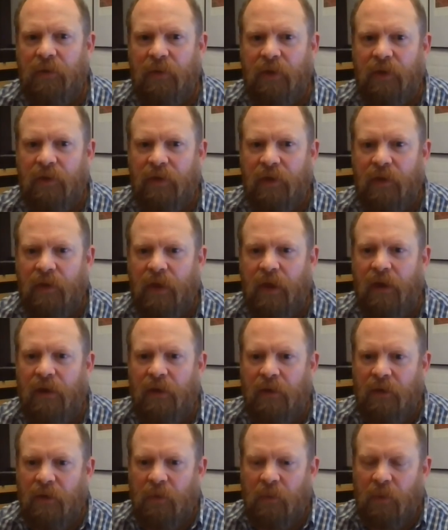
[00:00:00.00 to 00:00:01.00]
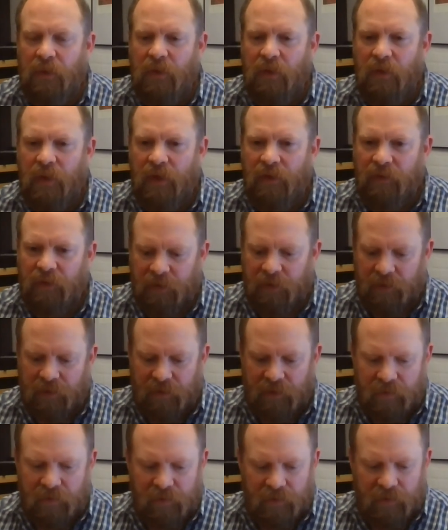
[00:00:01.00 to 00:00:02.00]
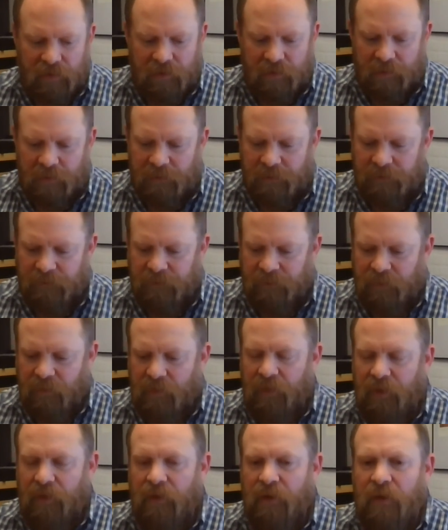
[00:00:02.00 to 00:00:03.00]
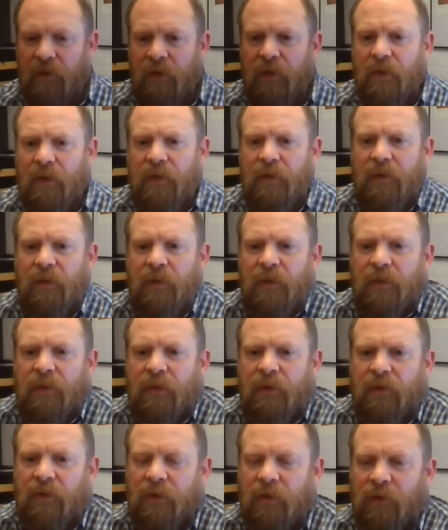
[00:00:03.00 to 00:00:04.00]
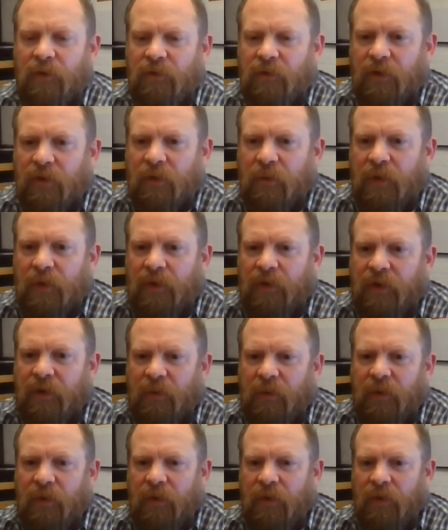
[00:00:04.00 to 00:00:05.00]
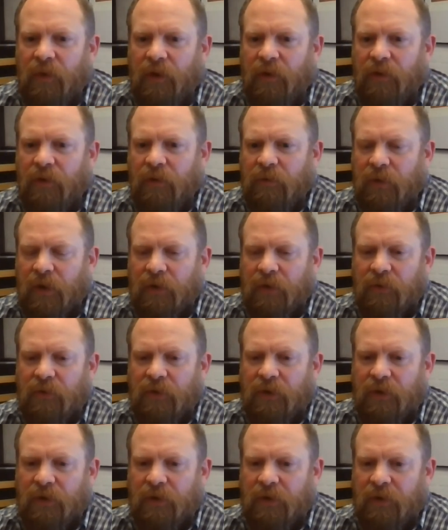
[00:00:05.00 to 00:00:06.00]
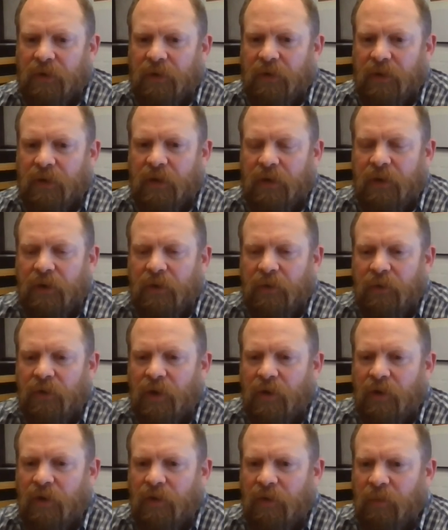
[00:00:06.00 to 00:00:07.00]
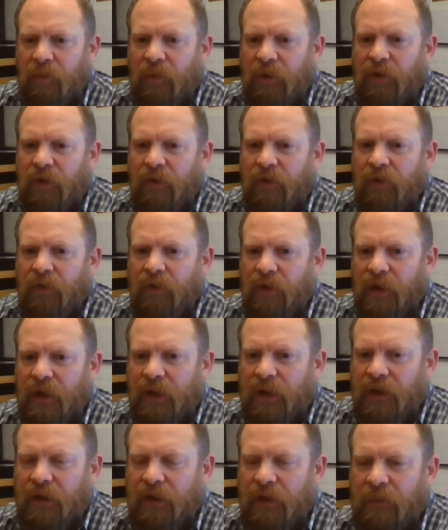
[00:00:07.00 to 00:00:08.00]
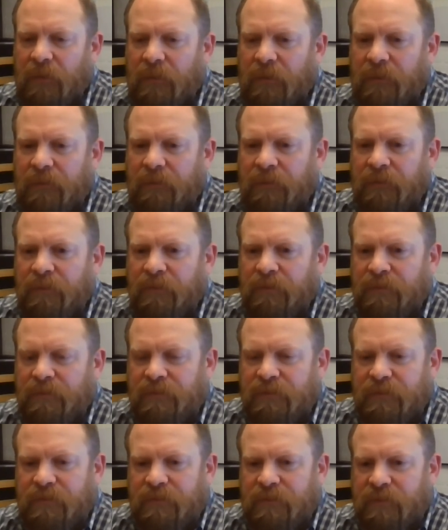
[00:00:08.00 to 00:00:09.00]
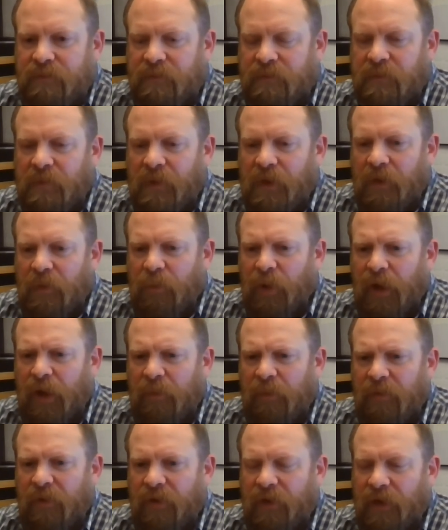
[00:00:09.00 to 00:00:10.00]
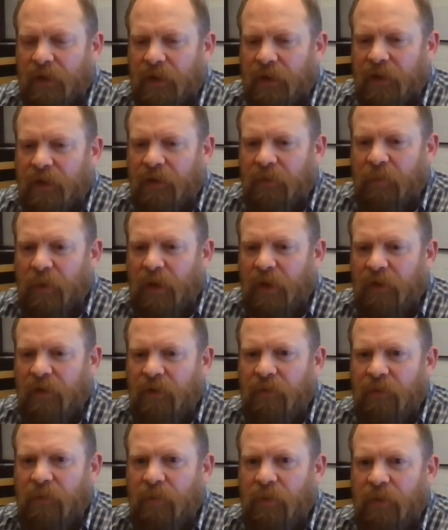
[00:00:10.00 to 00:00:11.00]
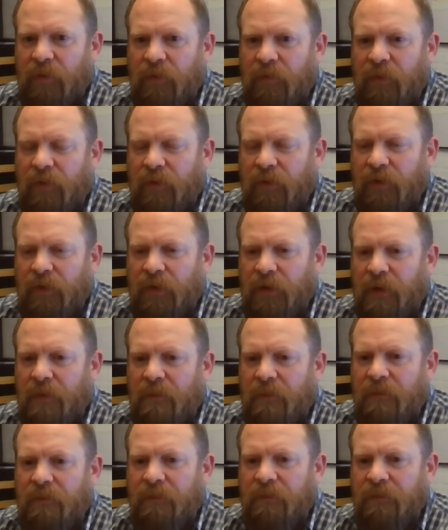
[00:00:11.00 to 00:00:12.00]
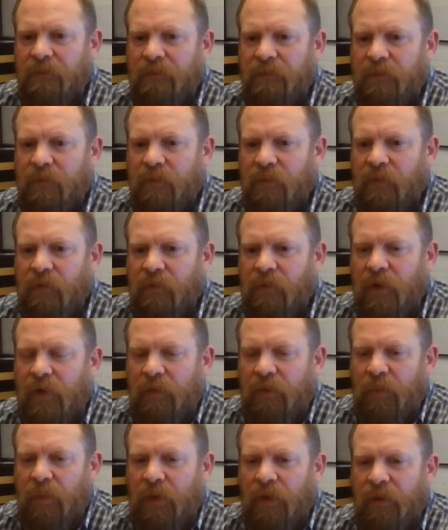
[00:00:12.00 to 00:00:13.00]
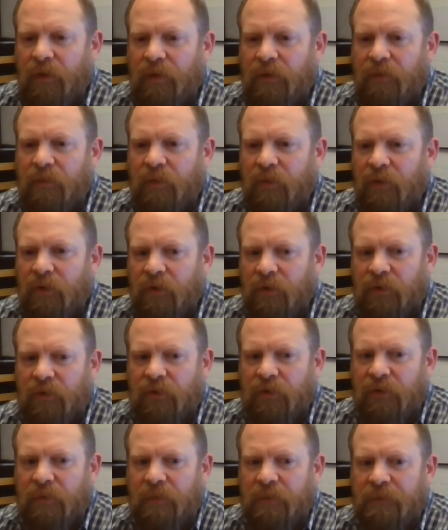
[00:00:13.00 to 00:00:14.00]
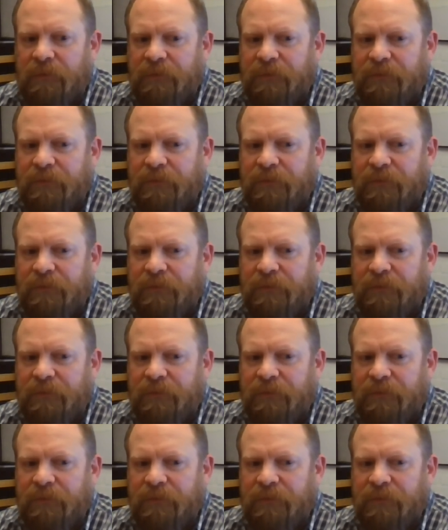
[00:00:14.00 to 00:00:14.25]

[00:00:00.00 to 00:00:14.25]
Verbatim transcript: and things like that. Whether that's the the the solution that we stick with in the long run or not, uh, who knows? But it's certainly um, perhaps a slightly expensive but very um, transparent solution.